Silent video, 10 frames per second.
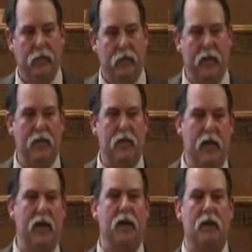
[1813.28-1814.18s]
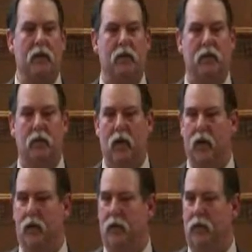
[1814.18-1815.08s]
then
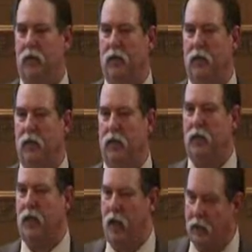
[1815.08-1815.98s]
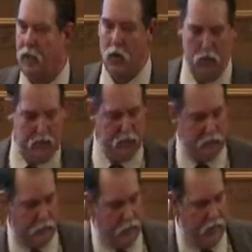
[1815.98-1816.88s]
what? There's
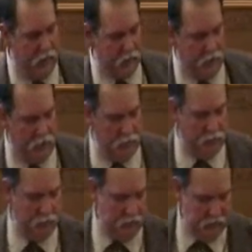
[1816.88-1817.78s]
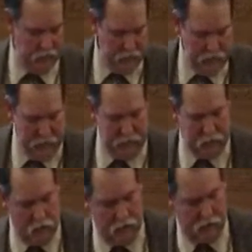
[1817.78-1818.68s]
consequences for that too. Now
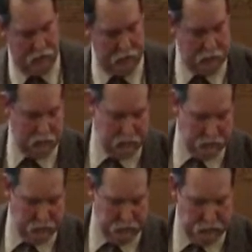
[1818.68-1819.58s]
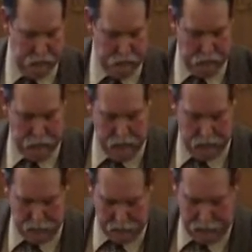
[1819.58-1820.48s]
let's look at this from
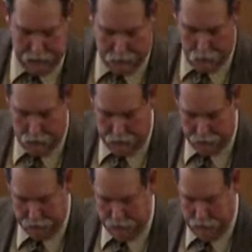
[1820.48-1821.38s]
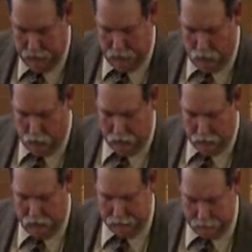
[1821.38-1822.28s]
another standpoint in Mark
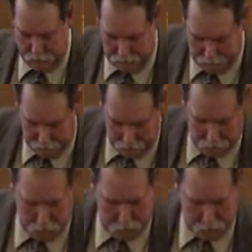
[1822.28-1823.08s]
chapter 6.